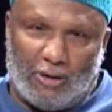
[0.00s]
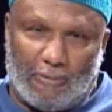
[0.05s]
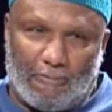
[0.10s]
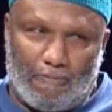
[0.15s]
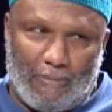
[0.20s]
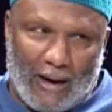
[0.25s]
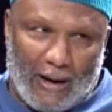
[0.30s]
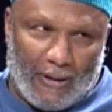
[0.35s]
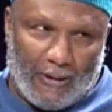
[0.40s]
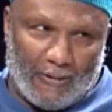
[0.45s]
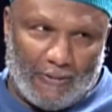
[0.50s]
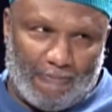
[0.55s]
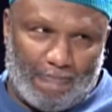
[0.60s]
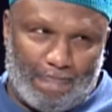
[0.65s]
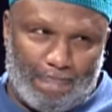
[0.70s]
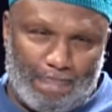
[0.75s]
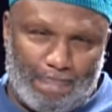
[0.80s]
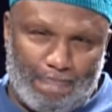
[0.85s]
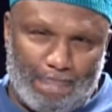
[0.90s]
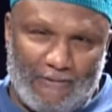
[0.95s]
about
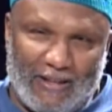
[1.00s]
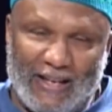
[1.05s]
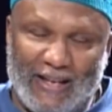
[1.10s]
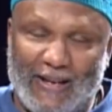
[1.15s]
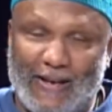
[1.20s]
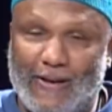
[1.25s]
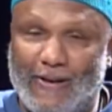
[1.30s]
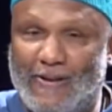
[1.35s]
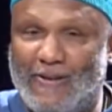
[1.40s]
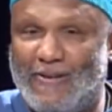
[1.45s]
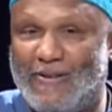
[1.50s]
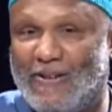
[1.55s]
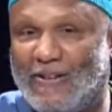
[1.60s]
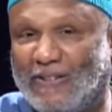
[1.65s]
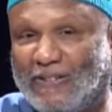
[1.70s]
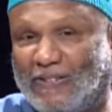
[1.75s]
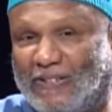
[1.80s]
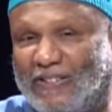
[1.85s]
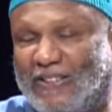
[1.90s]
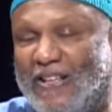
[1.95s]
the
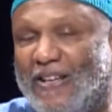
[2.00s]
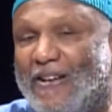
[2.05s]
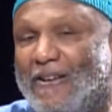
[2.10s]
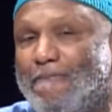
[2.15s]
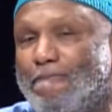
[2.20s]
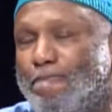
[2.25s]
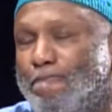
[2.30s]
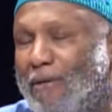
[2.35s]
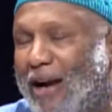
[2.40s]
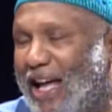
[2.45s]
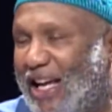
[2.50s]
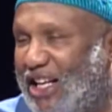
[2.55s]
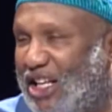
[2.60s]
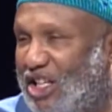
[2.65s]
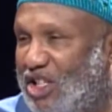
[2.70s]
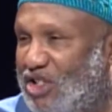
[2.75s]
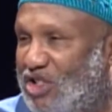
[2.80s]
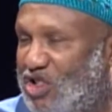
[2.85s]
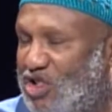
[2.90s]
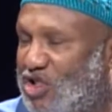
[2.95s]
Indians getting
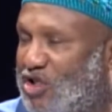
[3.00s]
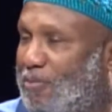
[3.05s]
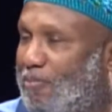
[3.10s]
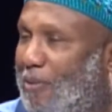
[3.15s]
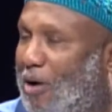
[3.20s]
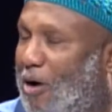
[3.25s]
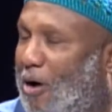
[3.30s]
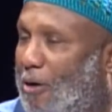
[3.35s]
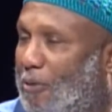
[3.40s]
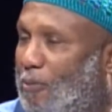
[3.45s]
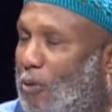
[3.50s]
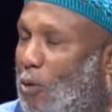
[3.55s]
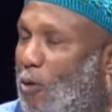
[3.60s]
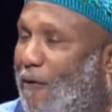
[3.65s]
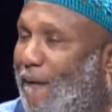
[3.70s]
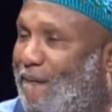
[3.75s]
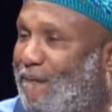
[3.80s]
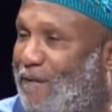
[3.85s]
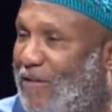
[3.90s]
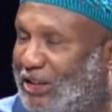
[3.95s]
blankets, we
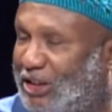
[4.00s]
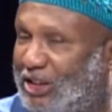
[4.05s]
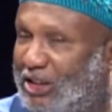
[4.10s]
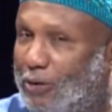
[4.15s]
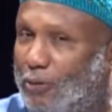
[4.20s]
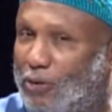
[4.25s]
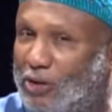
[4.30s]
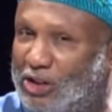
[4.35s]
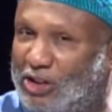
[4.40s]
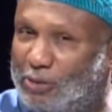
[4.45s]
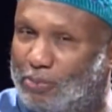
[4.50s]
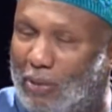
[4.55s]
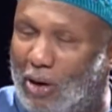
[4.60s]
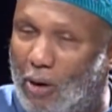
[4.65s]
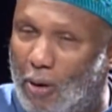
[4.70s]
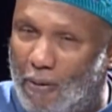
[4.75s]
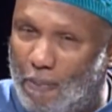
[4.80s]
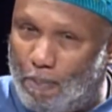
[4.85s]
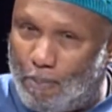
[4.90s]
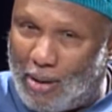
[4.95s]
were infested with
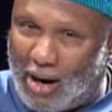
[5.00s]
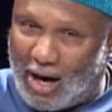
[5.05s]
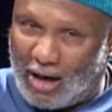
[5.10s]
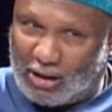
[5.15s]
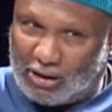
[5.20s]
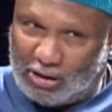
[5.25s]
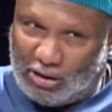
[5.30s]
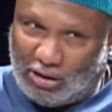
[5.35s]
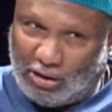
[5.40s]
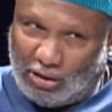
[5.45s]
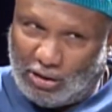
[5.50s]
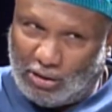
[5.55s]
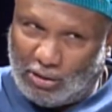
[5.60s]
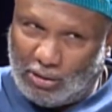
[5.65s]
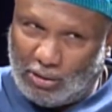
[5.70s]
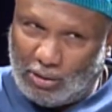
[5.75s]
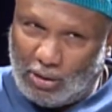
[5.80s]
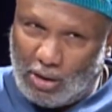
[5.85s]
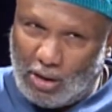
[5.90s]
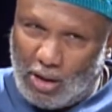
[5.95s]

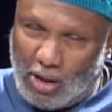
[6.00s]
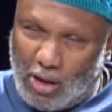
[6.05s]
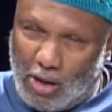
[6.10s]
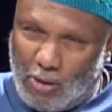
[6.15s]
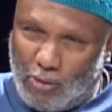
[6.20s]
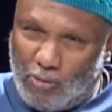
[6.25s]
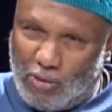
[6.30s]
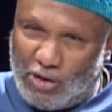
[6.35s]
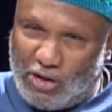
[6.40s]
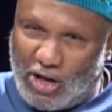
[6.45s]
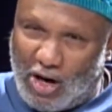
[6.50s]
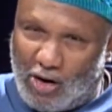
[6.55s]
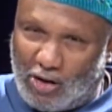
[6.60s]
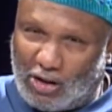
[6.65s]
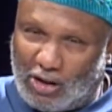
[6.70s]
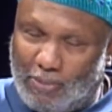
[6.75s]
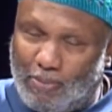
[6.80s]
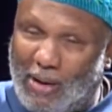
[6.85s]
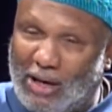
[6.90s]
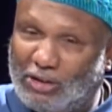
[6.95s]
smallpox. We
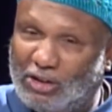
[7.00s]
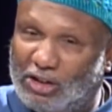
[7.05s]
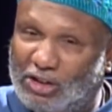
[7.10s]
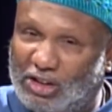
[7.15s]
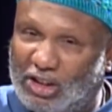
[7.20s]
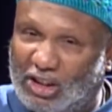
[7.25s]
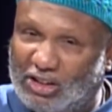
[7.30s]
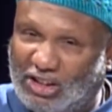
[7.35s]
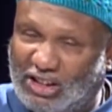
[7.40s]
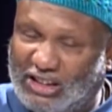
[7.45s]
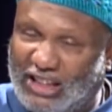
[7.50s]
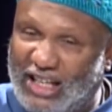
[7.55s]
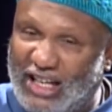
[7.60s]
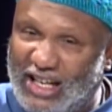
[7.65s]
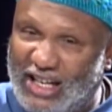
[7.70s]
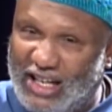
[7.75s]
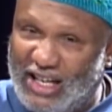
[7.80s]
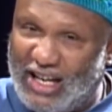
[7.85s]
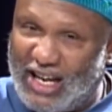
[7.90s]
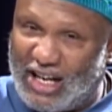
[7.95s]
talked about the
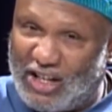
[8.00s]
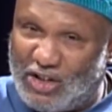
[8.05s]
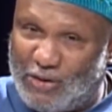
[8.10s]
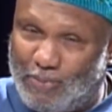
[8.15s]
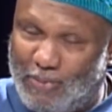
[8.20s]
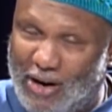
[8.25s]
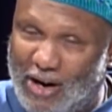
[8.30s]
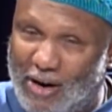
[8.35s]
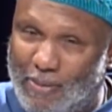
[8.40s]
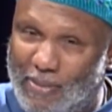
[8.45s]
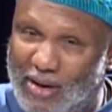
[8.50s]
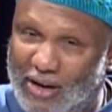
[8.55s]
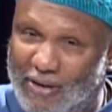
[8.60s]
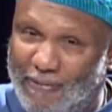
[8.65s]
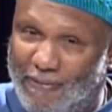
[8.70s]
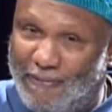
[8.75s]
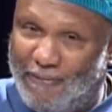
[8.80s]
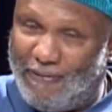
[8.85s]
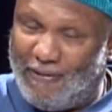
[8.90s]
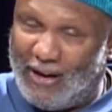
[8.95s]
Tuskegee experiment in
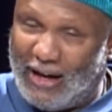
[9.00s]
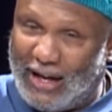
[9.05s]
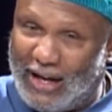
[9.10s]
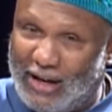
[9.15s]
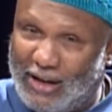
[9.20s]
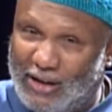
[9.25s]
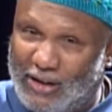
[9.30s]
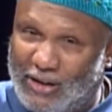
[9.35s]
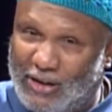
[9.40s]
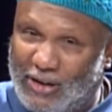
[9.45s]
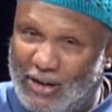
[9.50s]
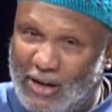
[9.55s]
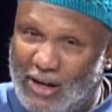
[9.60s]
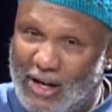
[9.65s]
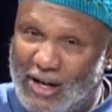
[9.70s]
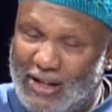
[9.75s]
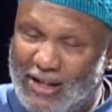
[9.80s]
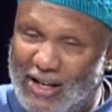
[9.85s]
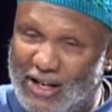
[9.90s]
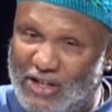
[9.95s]
Flint.
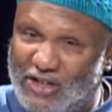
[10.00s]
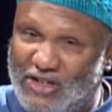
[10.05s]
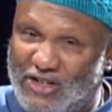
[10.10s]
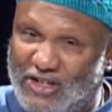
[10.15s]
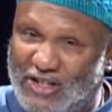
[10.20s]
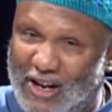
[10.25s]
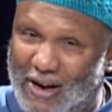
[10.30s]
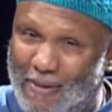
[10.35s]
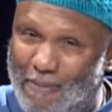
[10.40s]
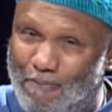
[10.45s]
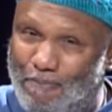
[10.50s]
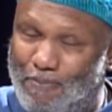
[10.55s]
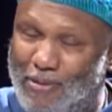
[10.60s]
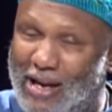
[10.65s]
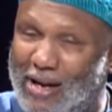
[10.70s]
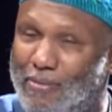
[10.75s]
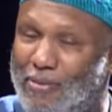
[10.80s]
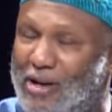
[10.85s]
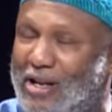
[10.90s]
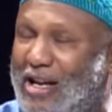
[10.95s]
There's some
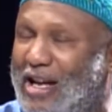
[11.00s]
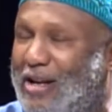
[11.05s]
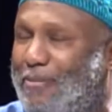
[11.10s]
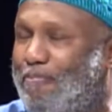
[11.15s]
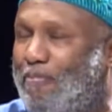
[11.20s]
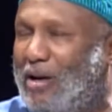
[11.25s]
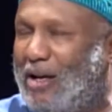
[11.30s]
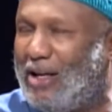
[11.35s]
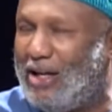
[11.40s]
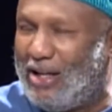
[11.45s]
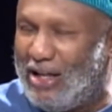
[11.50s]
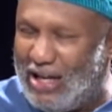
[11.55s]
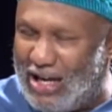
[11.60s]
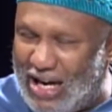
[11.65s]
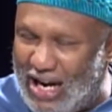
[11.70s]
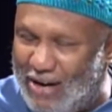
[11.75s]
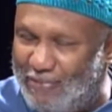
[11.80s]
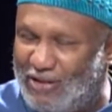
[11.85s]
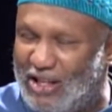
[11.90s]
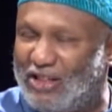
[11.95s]
people that
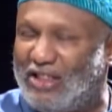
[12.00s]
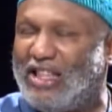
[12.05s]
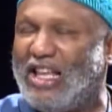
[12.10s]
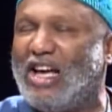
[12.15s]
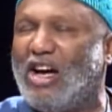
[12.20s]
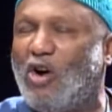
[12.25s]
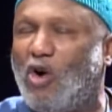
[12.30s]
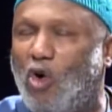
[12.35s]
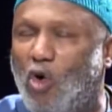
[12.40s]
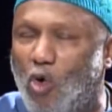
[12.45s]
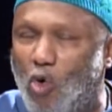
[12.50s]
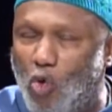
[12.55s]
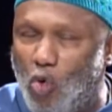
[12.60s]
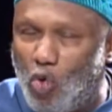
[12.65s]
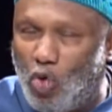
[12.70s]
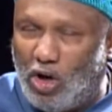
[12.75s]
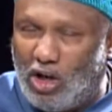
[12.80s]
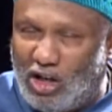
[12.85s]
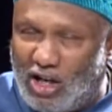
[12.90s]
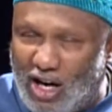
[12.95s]
believe that their
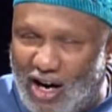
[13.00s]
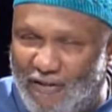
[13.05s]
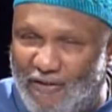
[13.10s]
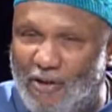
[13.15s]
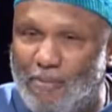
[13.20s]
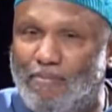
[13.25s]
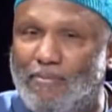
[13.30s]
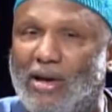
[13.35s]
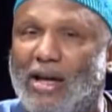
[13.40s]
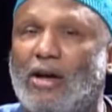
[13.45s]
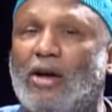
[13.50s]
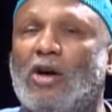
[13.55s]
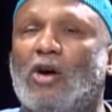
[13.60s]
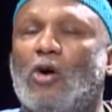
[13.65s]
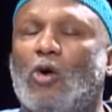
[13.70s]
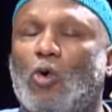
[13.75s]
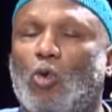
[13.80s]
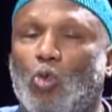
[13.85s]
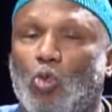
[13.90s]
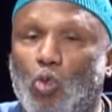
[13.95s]
own government
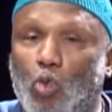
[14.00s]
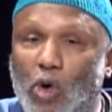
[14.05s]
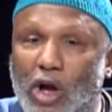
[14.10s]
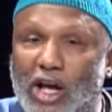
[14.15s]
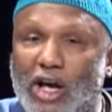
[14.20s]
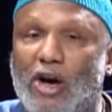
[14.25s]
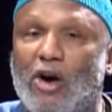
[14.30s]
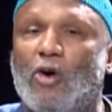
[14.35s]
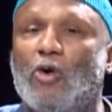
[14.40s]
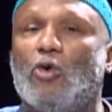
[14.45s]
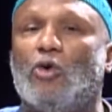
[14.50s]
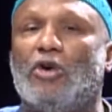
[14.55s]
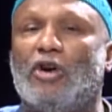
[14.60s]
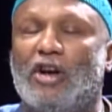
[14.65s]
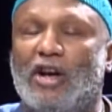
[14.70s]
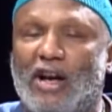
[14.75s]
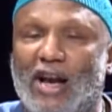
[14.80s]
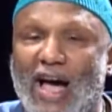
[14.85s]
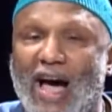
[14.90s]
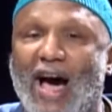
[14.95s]
will
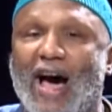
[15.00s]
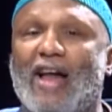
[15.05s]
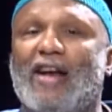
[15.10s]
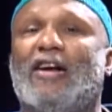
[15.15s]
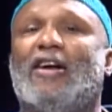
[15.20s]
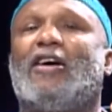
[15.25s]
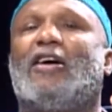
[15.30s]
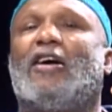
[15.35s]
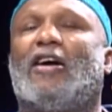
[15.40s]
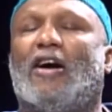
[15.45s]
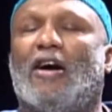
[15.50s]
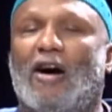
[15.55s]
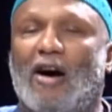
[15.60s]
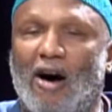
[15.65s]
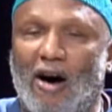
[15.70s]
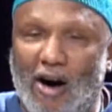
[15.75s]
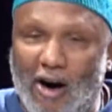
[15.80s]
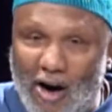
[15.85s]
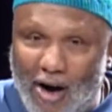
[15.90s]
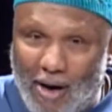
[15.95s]
not
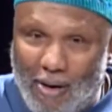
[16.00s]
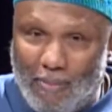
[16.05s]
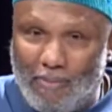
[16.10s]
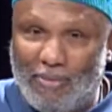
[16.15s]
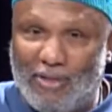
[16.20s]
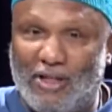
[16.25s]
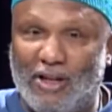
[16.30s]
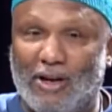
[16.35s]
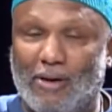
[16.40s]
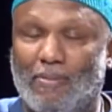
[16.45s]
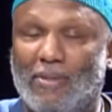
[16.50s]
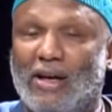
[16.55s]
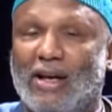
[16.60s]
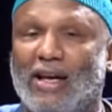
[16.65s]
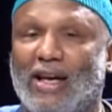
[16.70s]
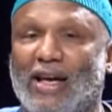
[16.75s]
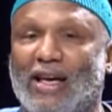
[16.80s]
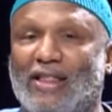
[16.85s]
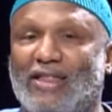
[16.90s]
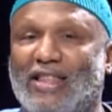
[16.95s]
harm them,
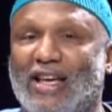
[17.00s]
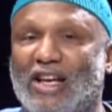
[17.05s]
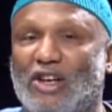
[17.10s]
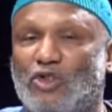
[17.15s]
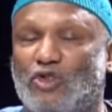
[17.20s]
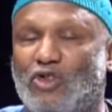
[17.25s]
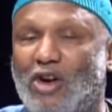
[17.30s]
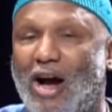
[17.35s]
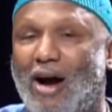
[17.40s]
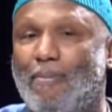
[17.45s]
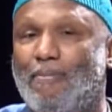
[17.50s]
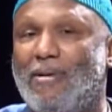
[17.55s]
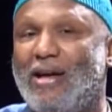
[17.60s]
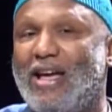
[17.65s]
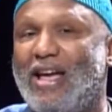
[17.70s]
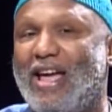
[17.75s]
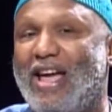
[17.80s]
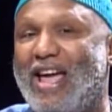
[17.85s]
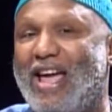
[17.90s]
and they dropped